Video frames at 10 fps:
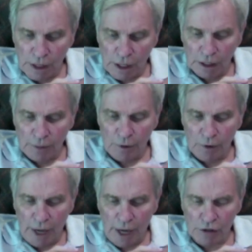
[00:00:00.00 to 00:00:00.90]
Community
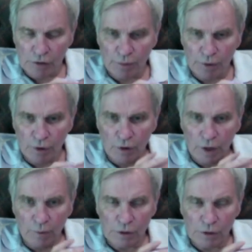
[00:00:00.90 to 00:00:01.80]
Action
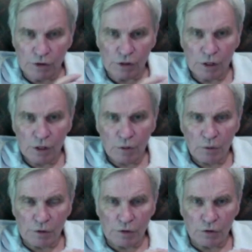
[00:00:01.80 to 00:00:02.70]
Program, which
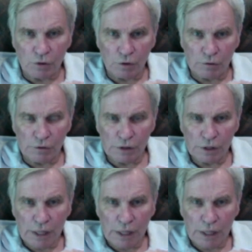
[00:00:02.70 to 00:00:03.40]
serves